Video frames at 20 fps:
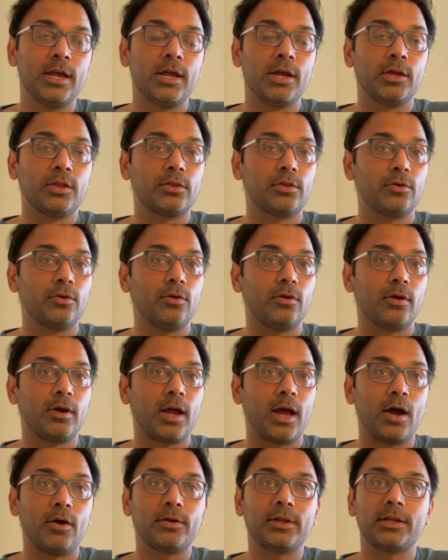So
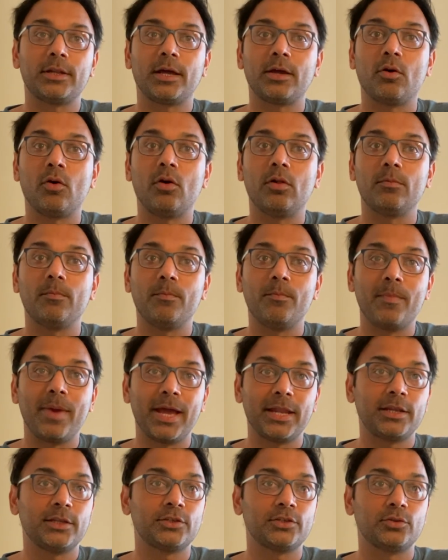how did I all
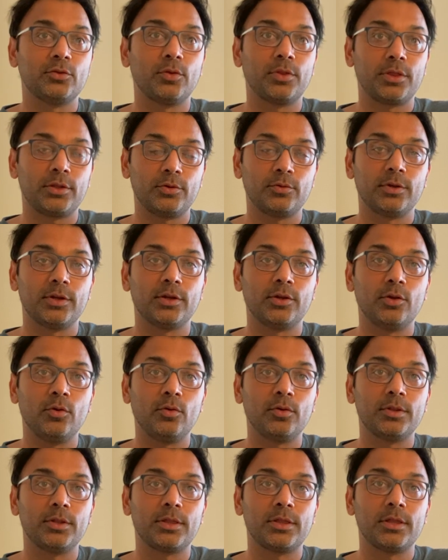manage those student
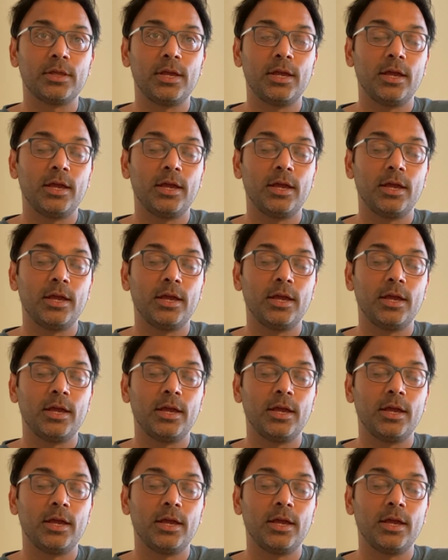loans?